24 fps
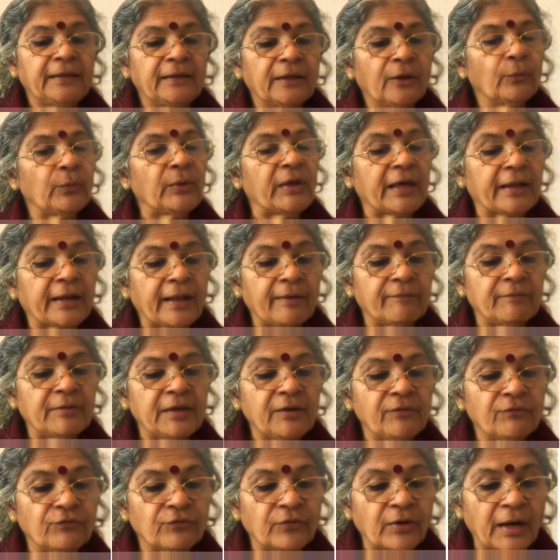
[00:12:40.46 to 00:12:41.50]
now we are
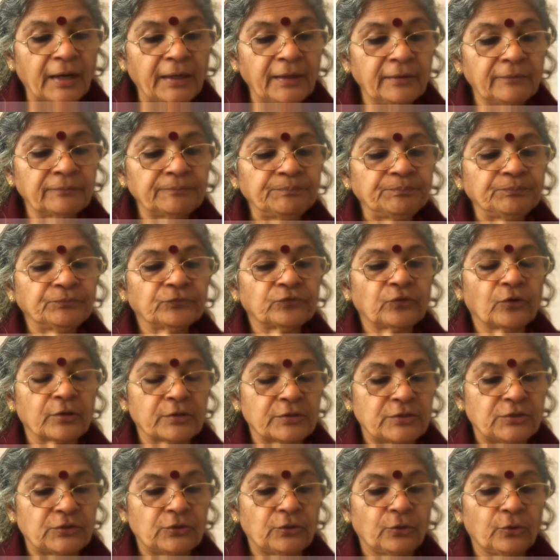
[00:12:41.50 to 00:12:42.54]
having 1
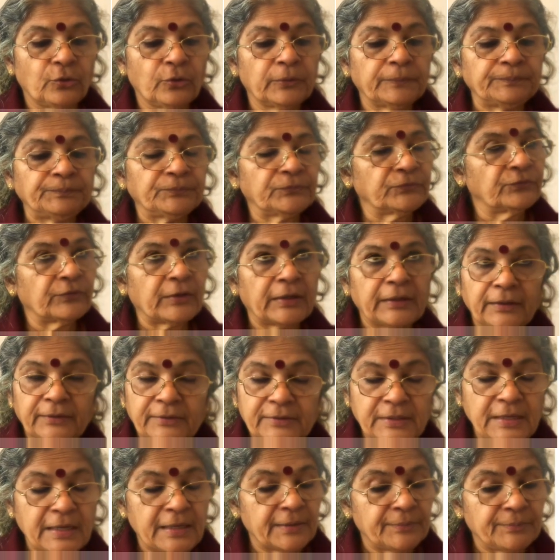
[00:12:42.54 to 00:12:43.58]
for 0, 1
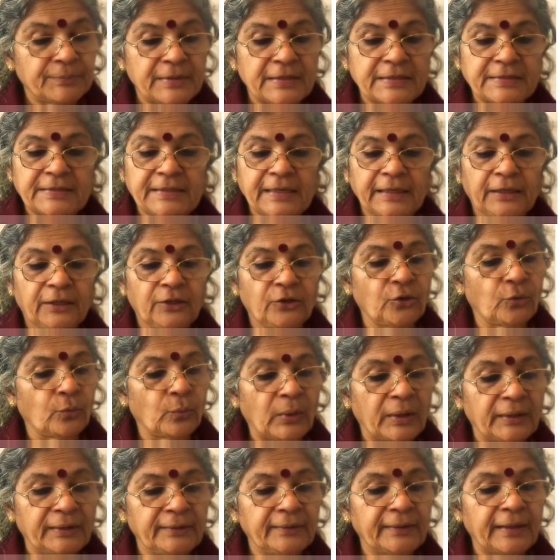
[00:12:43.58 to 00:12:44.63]
second or
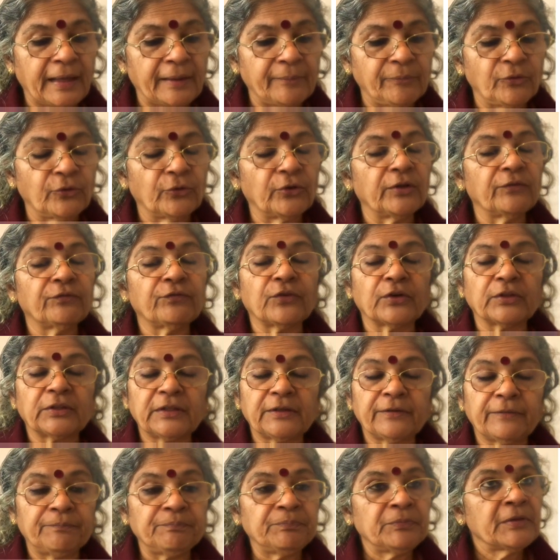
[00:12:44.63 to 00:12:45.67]
1 time unit for
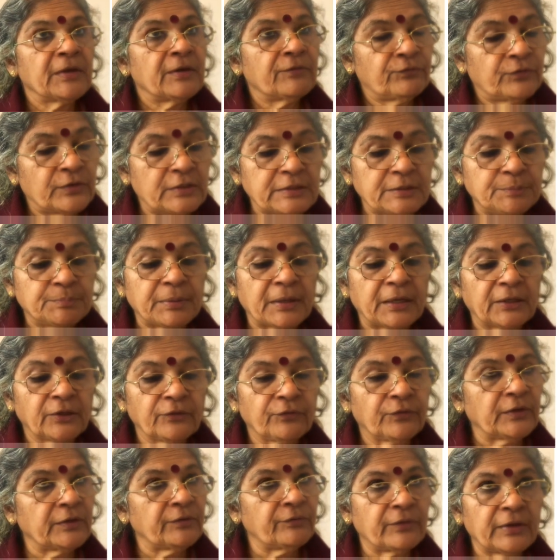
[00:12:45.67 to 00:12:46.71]
the first part
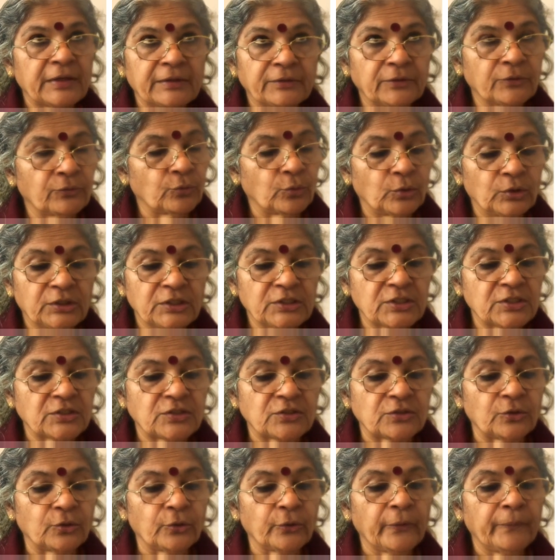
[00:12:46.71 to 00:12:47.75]
of it, where the voltage is
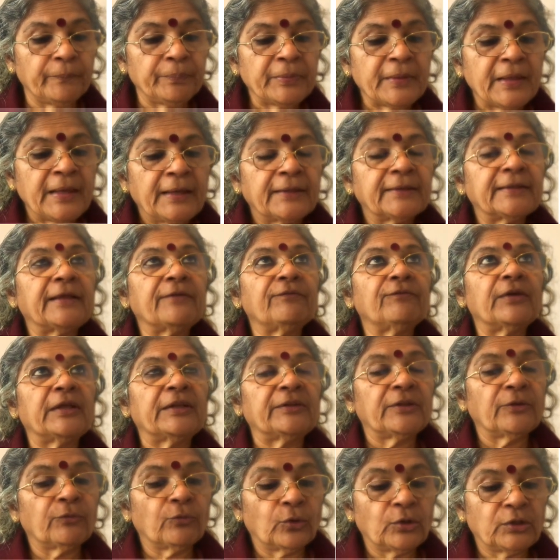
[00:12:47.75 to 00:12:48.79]
0. Then
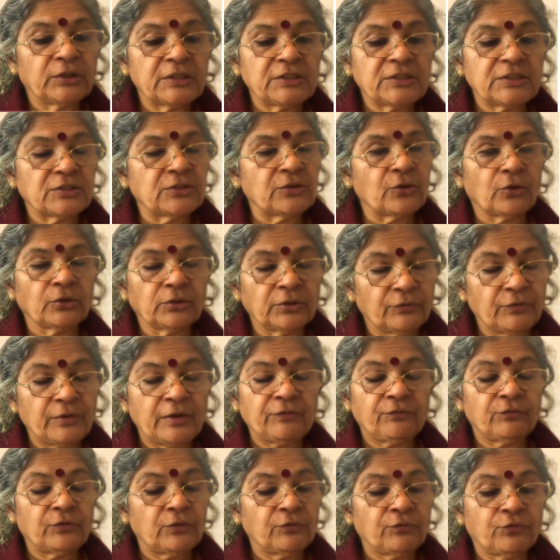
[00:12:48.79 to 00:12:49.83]
when the voltage is, or the
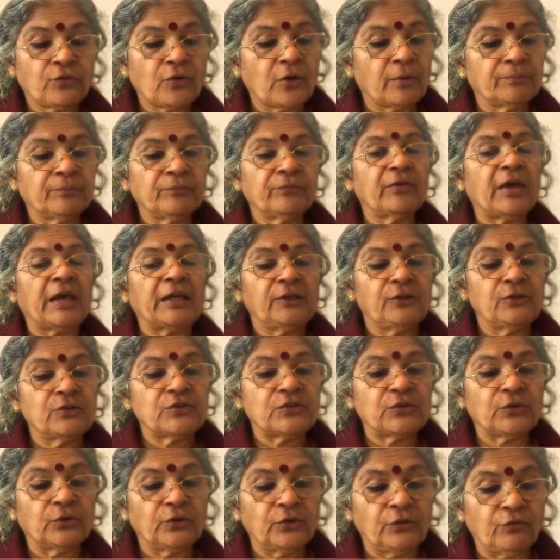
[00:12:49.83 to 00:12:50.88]
waveform value
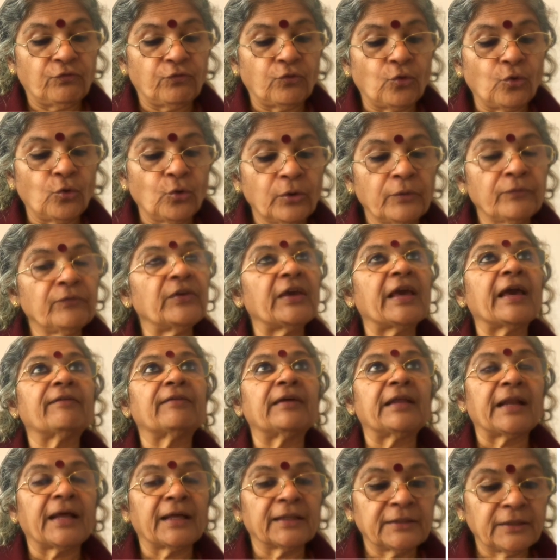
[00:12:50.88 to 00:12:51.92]
is equal to 4, we have
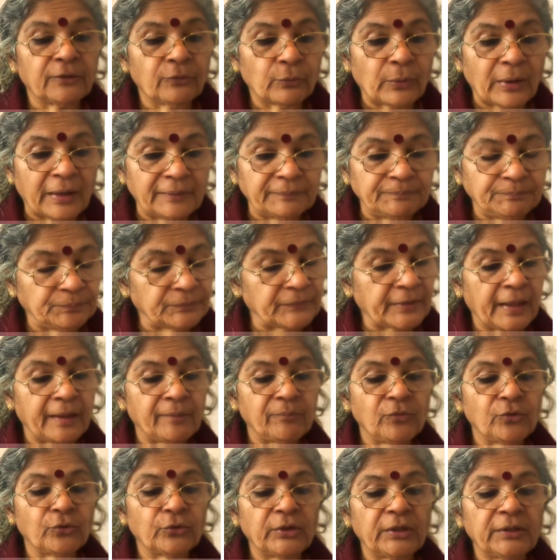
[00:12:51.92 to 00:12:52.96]
another 1
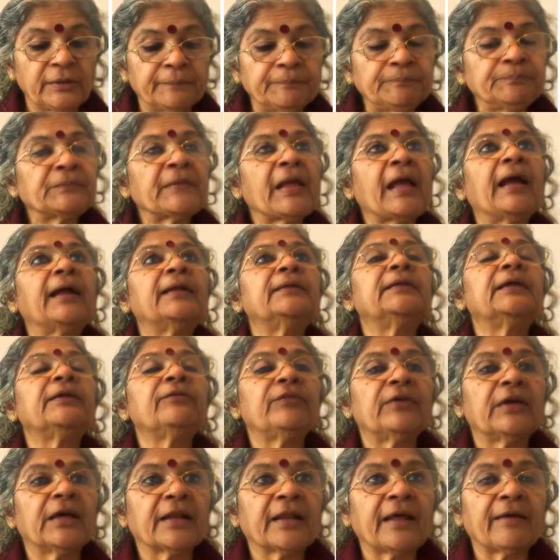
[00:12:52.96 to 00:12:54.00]
time unit, and then
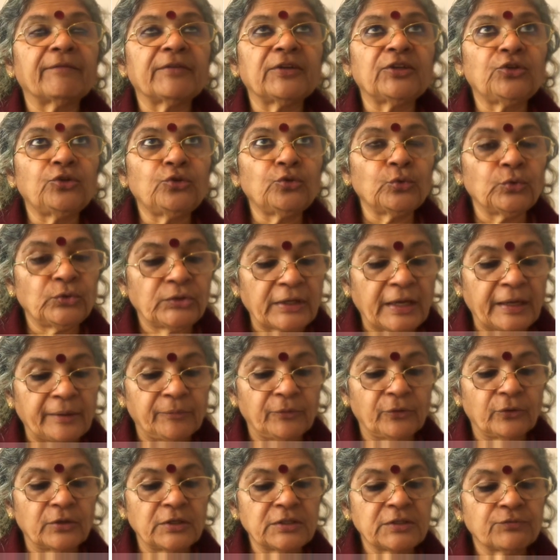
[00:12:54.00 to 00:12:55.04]
we are having 2
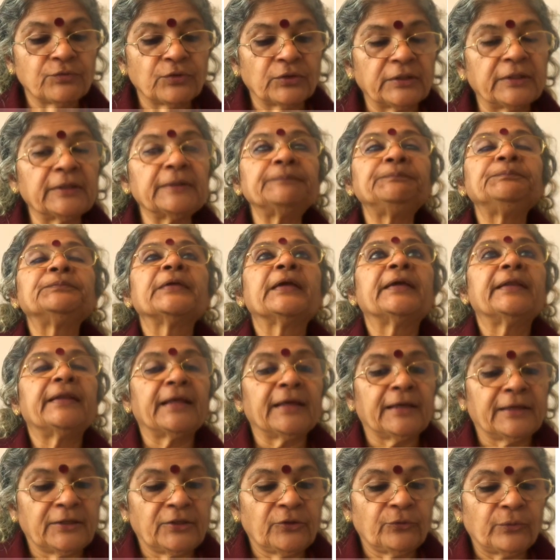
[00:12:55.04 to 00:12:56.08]
time units for the
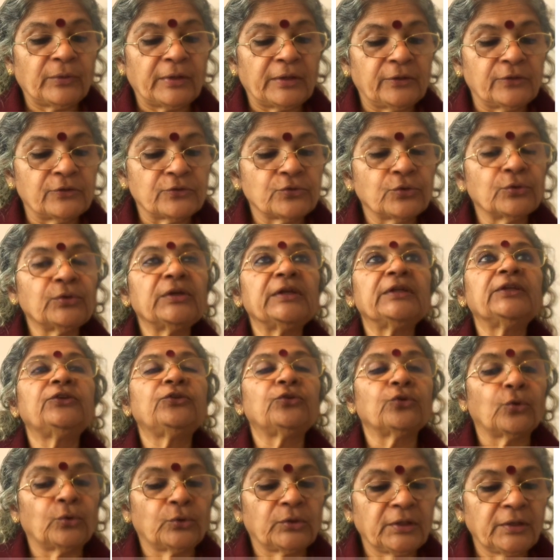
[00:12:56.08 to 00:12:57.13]
negative value. So in
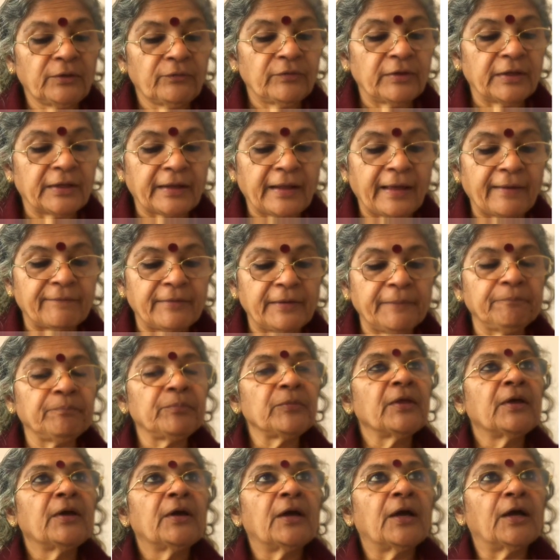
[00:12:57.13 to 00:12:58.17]
total we are having
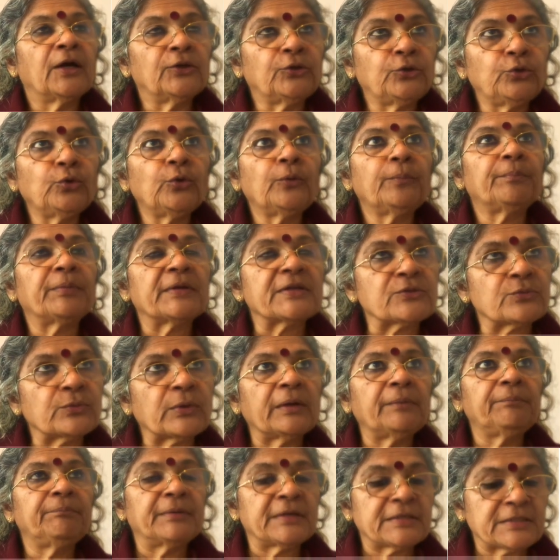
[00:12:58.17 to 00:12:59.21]
2 plus
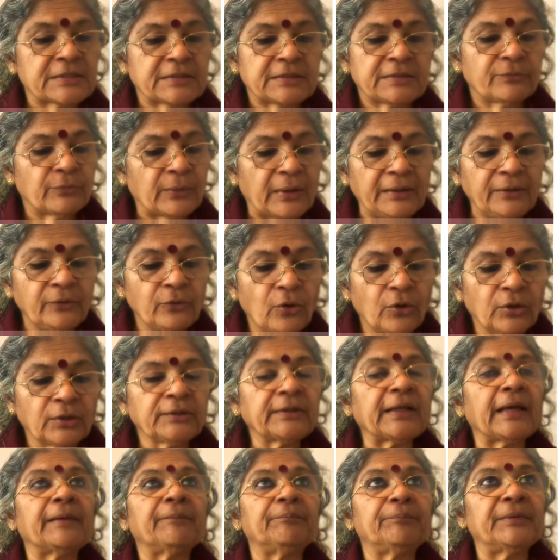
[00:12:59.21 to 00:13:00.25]
1 plus 1, or
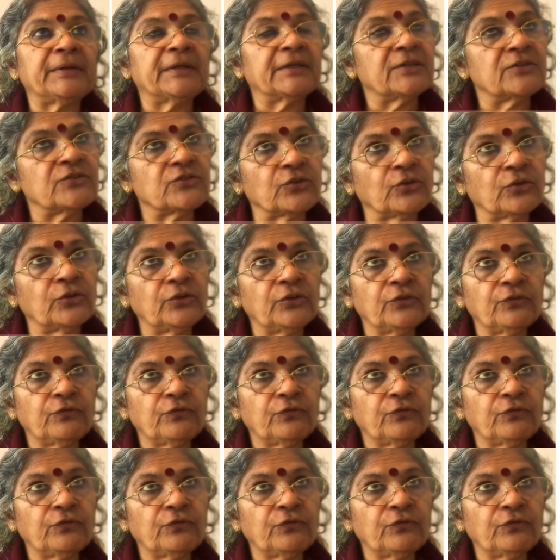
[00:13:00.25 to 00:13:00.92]
time period is equal to